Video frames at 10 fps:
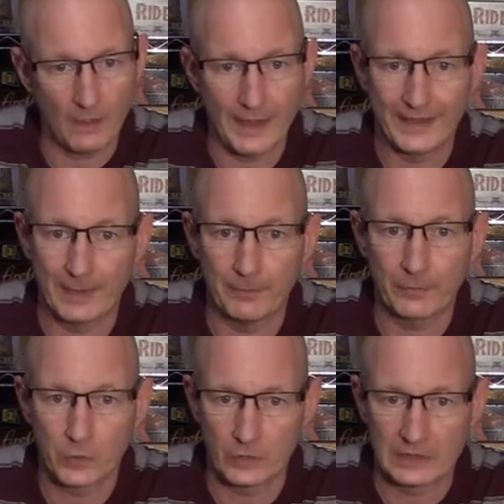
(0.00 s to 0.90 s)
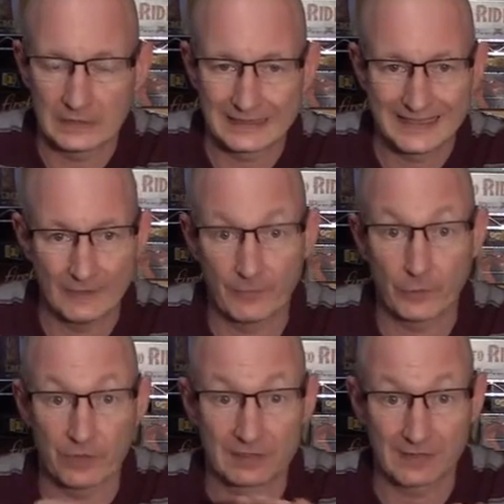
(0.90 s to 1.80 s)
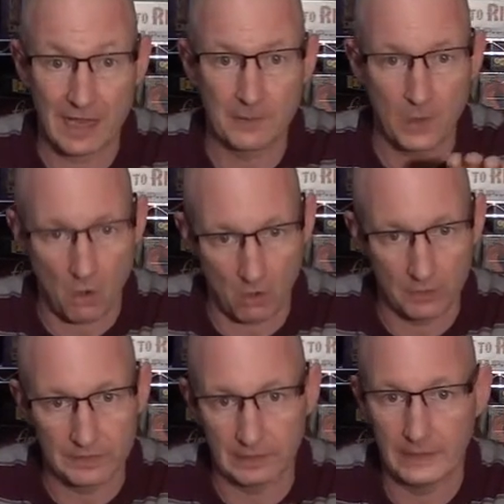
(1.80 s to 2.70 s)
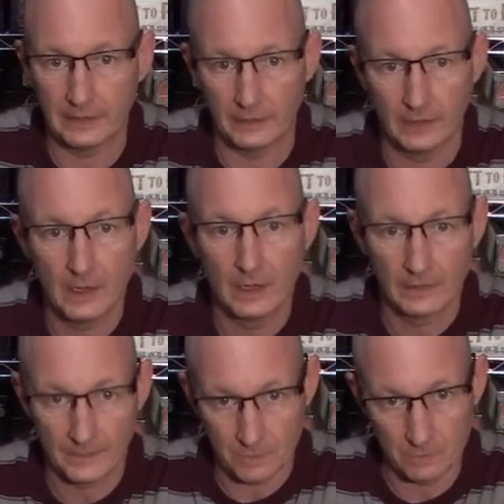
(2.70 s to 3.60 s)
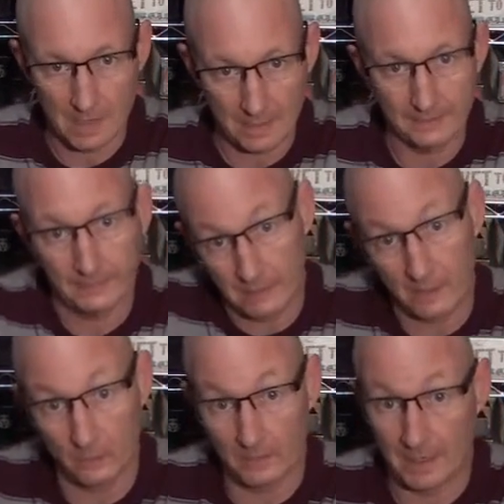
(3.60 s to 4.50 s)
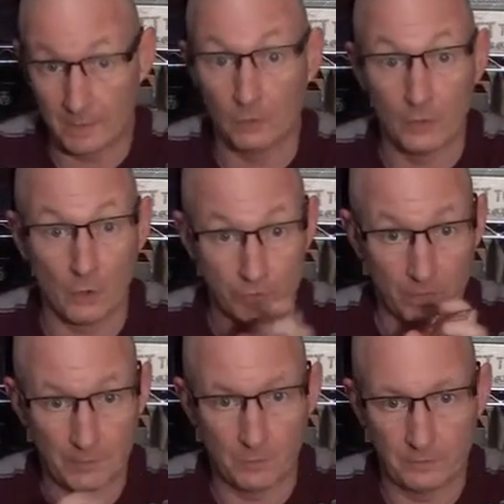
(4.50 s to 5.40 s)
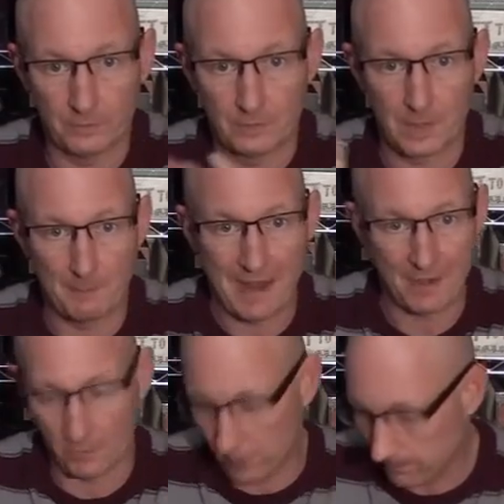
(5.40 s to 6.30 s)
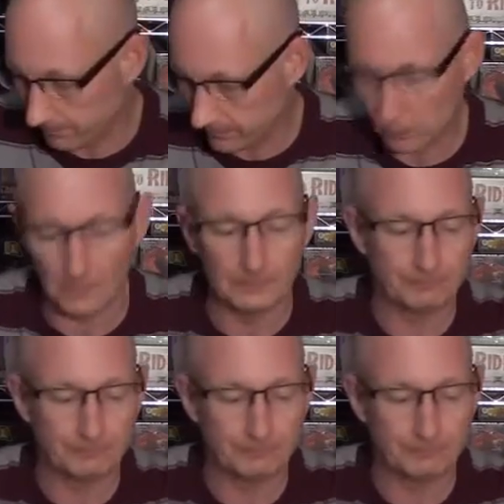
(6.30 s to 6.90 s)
and I'm curious to see if they're the same cards in here that you got in the other one. I don't know, so I'm going to compare them. So